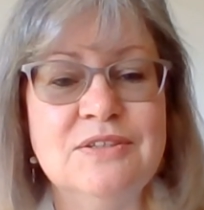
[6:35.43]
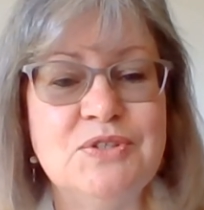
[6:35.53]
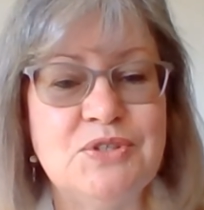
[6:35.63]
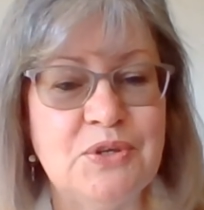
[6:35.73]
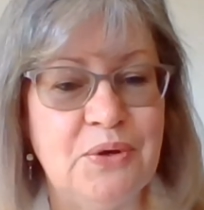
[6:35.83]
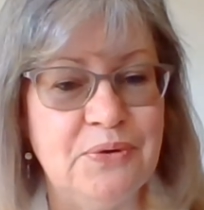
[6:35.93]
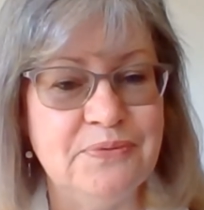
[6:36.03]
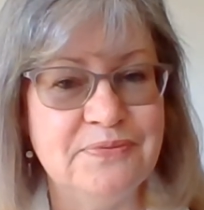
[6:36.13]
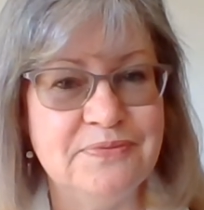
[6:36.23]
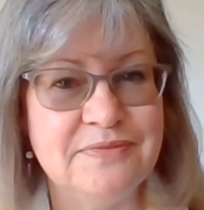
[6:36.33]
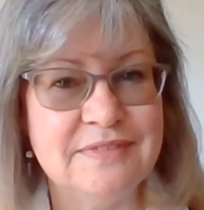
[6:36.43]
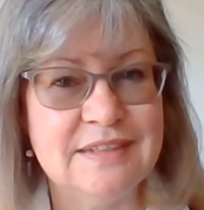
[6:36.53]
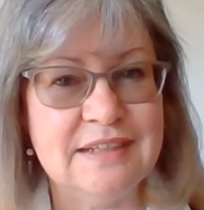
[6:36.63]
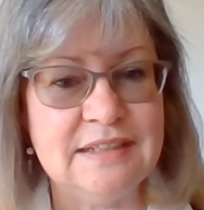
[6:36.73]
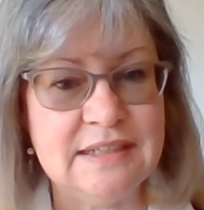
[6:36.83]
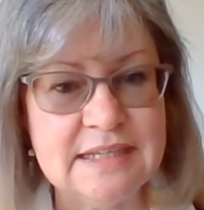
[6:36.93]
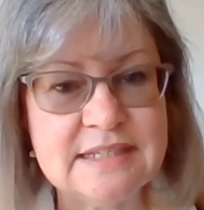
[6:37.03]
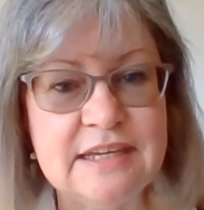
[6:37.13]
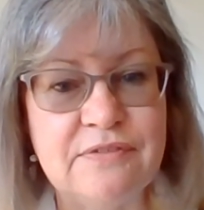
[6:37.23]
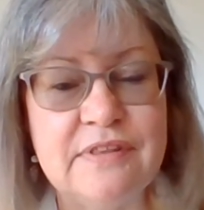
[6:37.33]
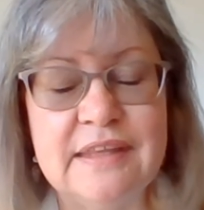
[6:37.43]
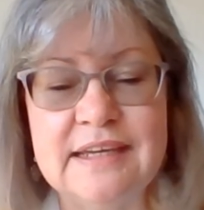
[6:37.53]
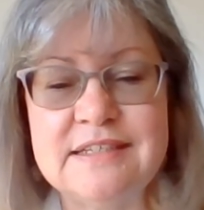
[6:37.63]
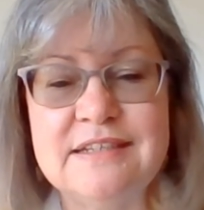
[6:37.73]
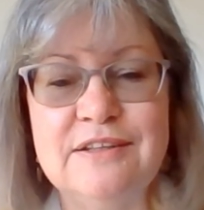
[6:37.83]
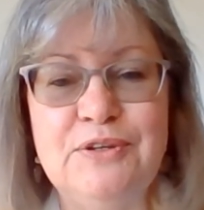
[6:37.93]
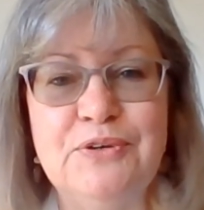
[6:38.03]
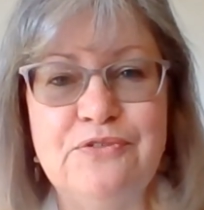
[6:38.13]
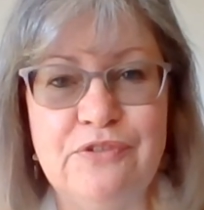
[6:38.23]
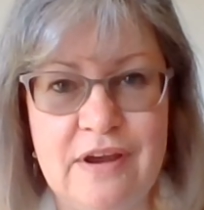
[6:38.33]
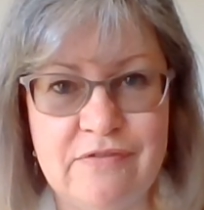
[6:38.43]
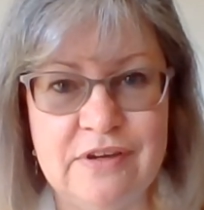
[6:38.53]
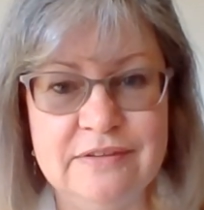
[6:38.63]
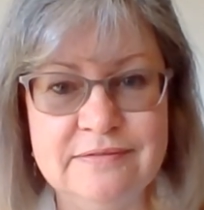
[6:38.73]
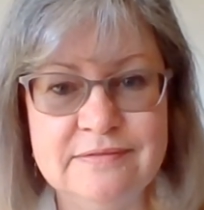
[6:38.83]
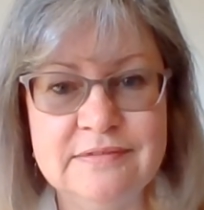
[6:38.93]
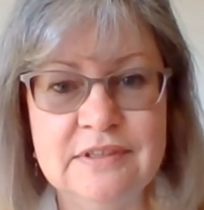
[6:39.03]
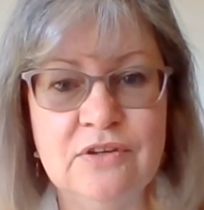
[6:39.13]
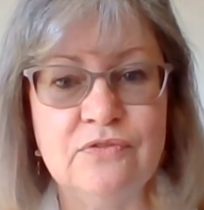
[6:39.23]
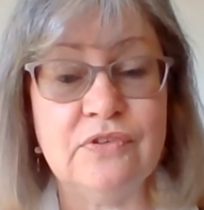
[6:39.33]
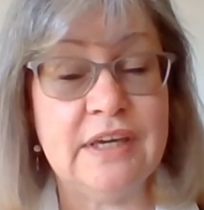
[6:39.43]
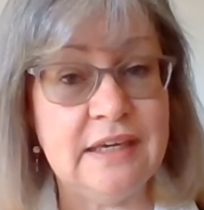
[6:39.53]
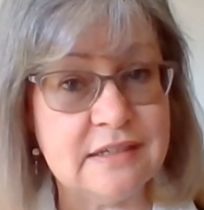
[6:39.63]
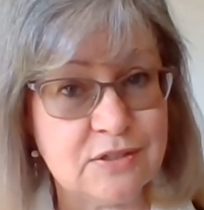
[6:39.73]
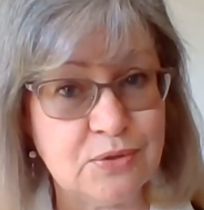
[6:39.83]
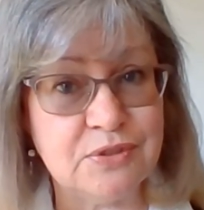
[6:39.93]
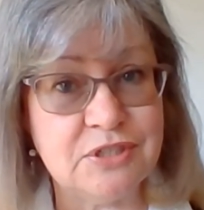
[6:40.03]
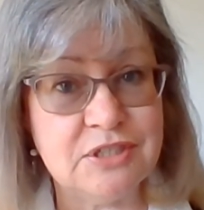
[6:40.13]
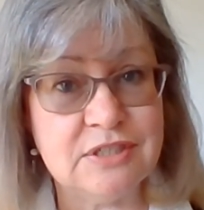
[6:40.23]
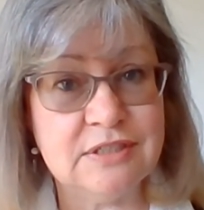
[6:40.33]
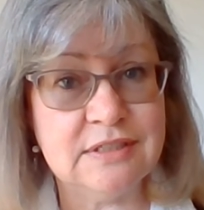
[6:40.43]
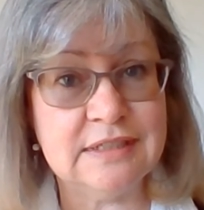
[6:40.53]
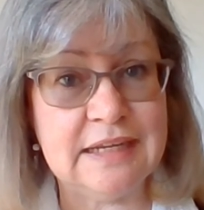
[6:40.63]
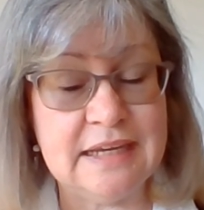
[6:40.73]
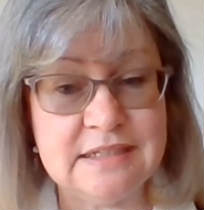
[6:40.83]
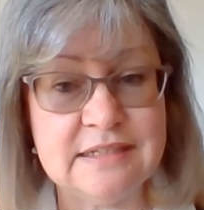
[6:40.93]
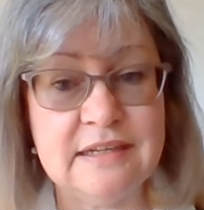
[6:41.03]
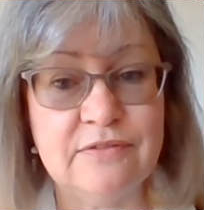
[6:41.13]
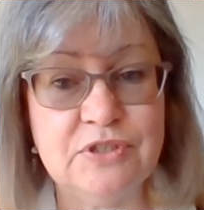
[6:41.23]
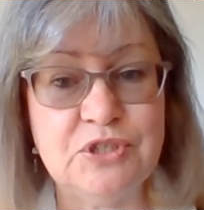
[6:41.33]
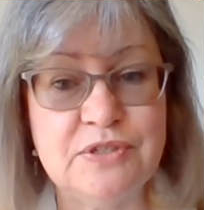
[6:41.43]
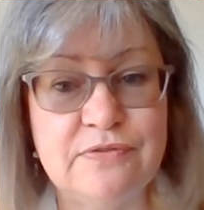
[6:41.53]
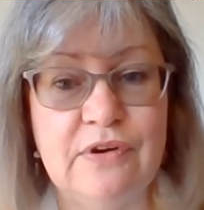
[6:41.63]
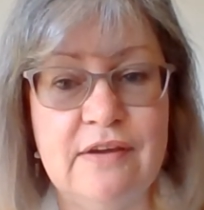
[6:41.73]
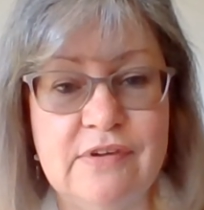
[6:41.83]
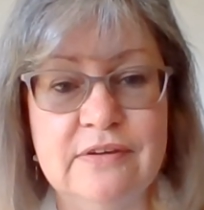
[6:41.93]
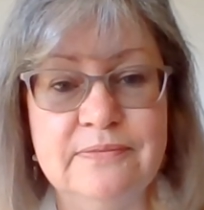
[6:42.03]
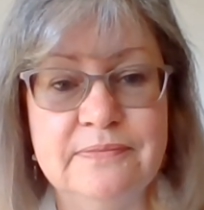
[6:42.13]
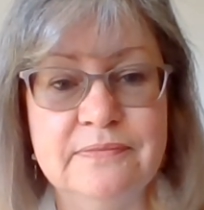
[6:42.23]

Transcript: So let's give thanks to the Lord forever, for he is good and his love endures forever.